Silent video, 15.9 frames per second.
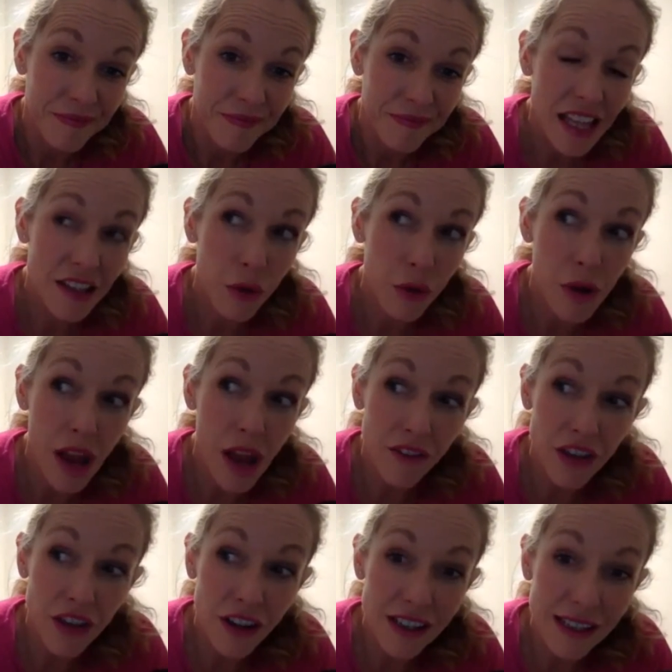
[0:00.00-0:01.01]
And so, have
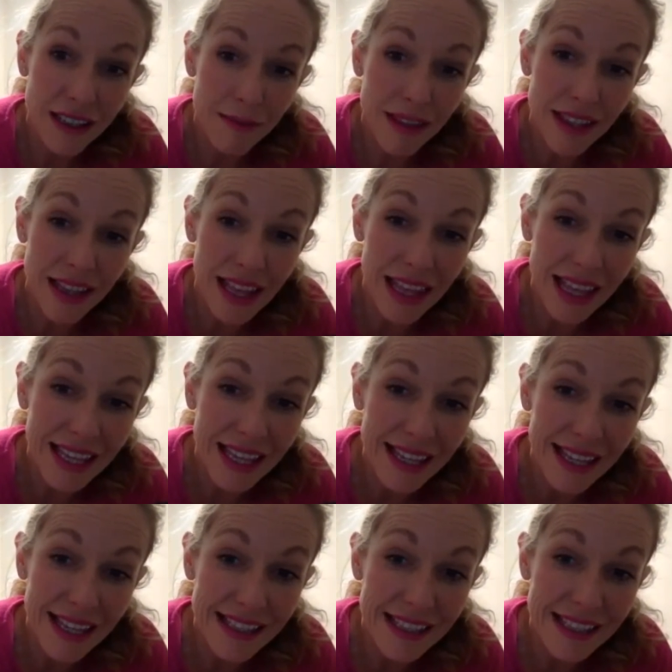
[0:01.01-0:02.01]
you got something that
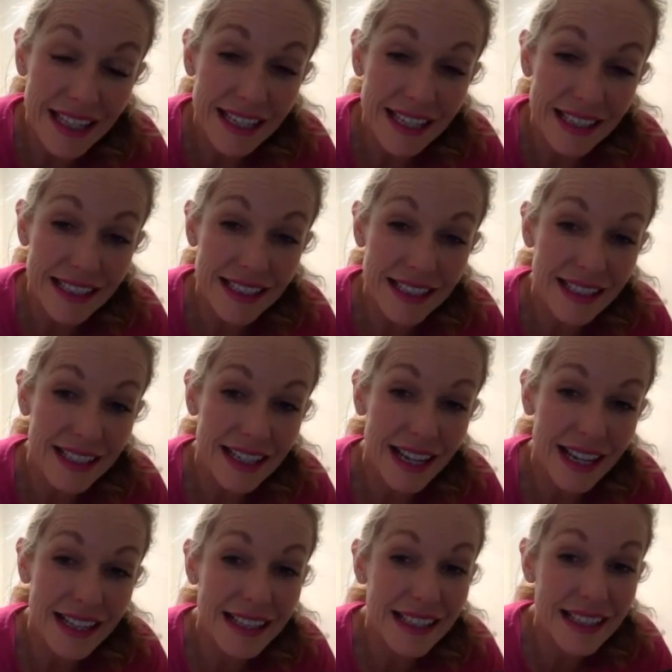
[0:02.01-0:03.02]
the listeners can
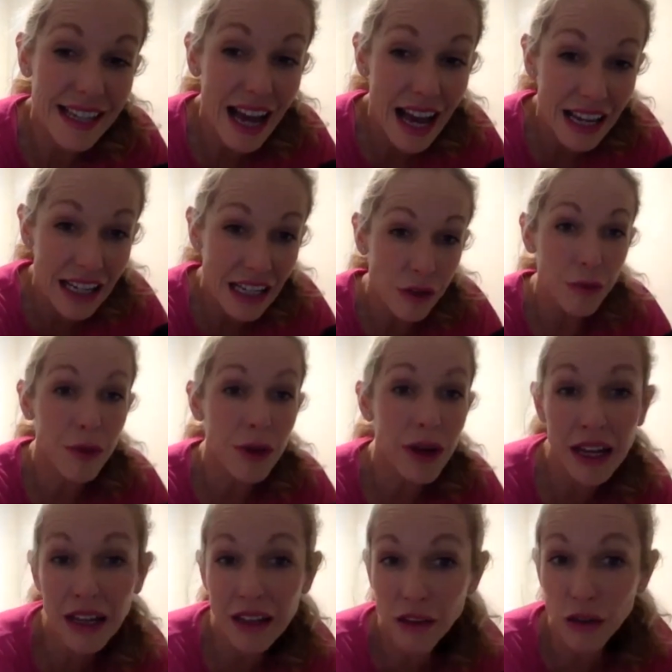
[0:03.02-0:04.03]
get started
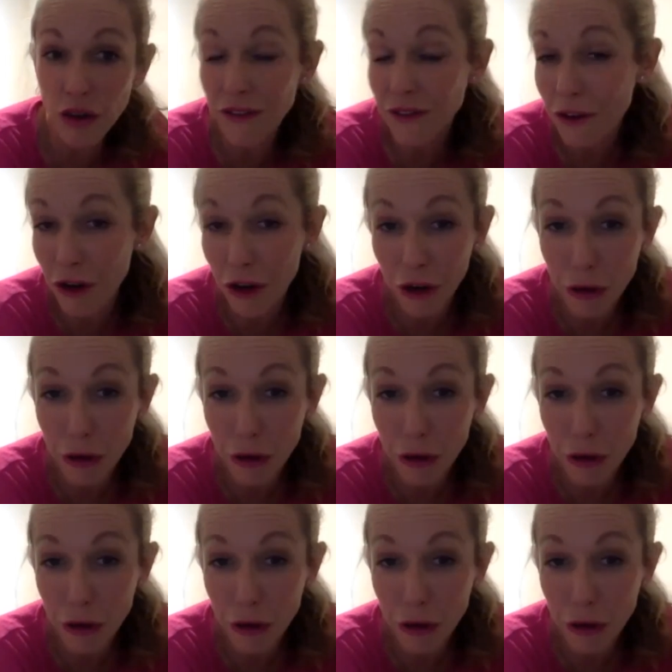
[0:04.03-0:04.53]
with, or have you got a